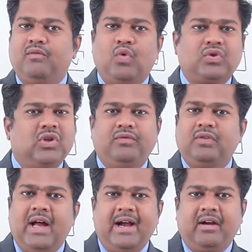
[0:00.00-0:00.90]
force of
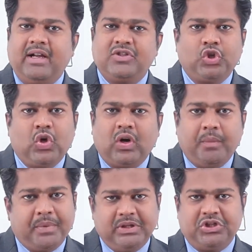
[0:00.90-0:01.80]
attraction or
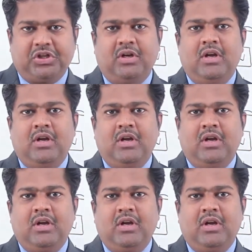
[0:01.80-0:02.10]
repulsion.